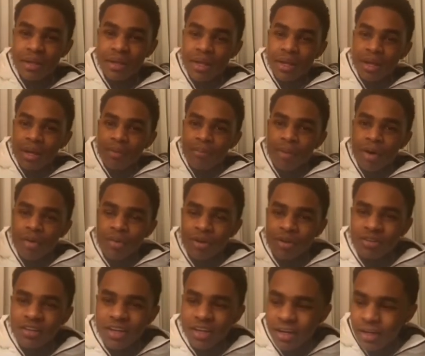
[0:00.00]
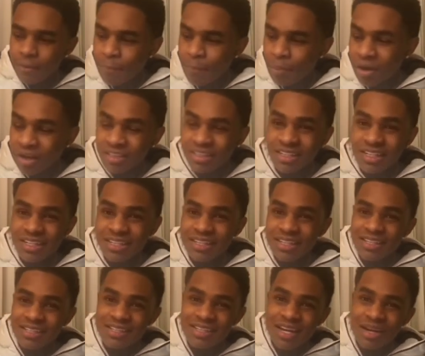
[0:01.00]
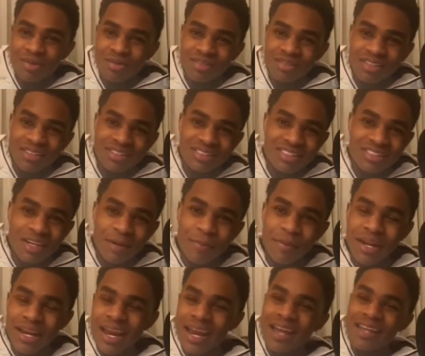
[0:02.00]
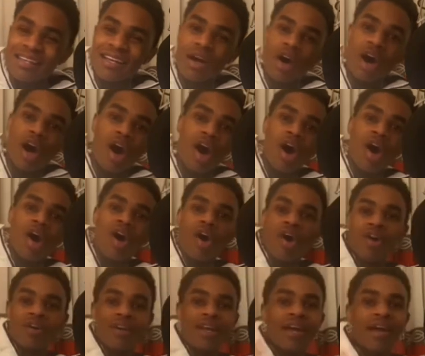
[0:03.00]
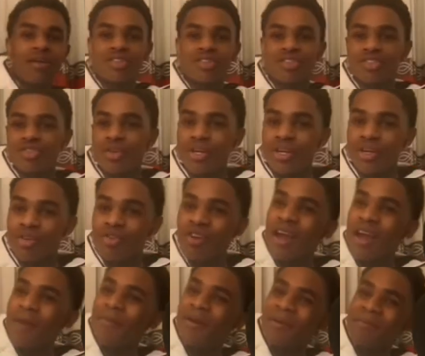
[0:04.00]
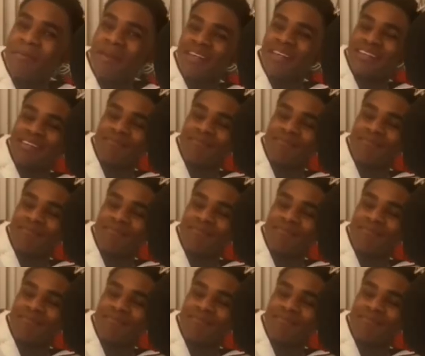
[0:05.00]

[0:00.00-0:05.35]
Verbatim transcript: bro. We was literally punching these niggas out, stumping their ass out all down the street, grabbing them niggas,